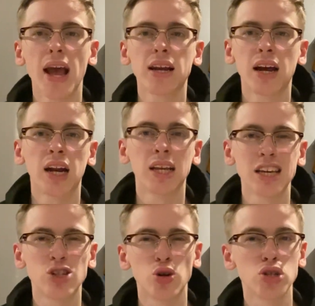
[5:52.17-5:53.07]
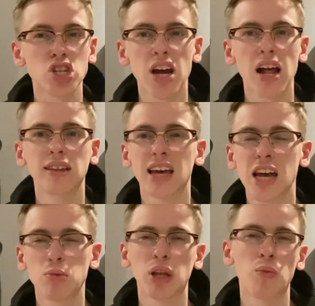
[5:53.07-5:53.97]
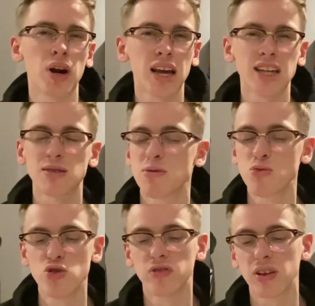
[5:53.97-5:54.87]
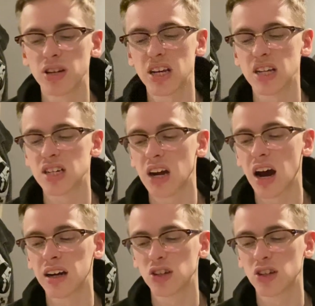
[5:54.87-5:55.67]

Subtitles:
and I think he sort of settled there, but then when he had to be moved inside,